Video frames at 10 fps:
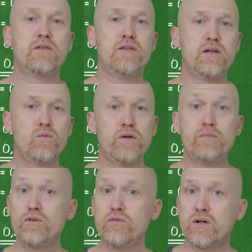Then we
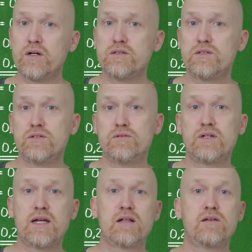move on to
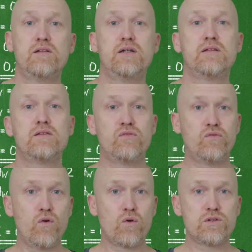calculate the
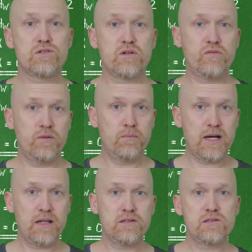force of the
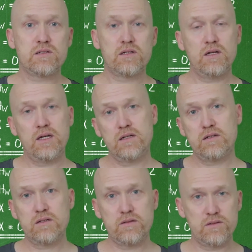ballast
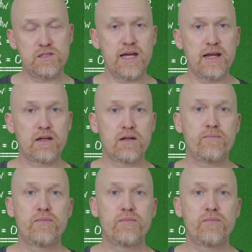and the tank.